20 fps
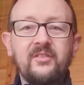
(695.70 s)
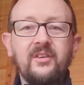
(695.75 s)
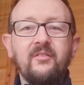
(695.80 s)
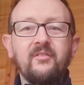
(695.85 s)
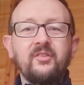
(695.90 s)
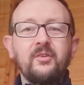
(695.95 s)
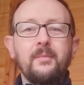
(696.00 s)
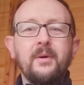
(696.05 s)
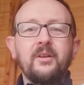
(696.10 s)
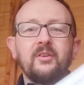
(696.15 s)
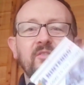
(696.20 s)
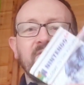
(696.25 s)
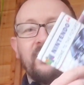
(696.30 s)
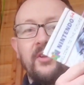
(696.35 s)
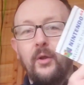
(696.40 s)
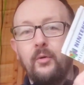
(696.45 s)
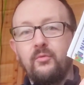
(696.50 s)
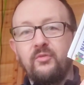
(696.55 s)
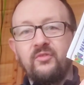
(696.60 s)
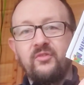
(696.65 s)
ever so much for
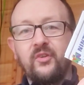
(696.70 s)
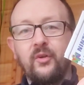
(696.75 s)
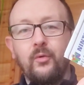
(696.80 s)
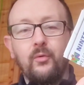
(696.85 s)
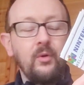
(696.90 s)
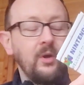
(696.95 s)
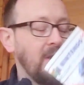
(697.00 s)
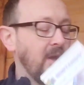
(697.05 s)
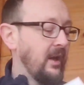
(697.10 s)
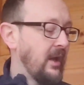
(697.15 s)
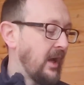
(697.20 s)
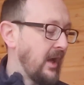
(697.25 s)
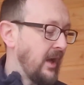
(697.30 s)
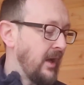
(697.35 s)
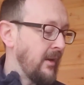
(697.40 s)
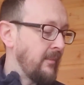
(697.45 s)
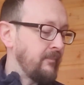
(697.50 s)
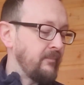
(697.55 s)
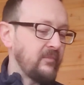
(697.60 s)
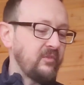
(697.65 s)
those two,
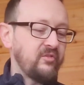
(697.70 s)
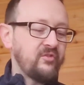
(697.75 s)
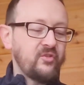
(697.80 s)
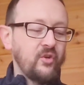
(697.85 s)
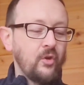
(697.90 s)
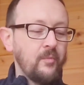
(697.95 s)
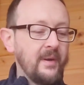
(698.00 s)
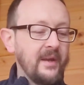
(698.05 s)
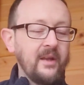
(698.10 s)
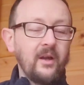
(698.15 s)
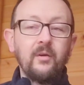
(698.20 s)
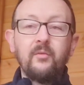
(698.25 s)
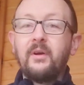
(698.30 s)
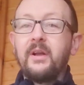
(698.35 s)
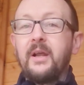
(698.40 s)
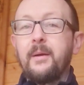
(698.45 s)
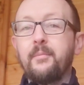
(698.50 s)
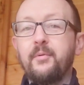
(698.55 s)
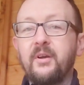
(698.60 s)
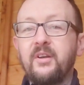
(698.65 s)
Stu, mate. I
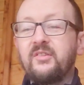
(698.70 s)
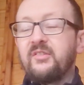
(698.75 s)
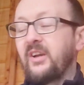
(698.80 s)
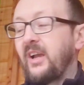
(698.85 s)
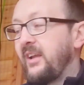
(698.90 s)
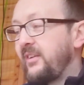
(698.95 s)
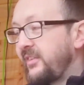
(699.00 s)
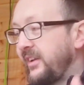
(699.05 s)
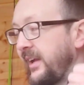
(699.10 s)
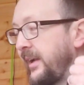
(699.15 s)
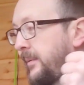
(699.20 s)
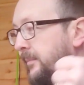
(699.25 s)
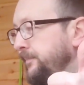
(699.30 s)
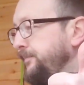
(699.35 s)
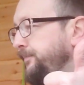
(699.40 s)
really appreciate it.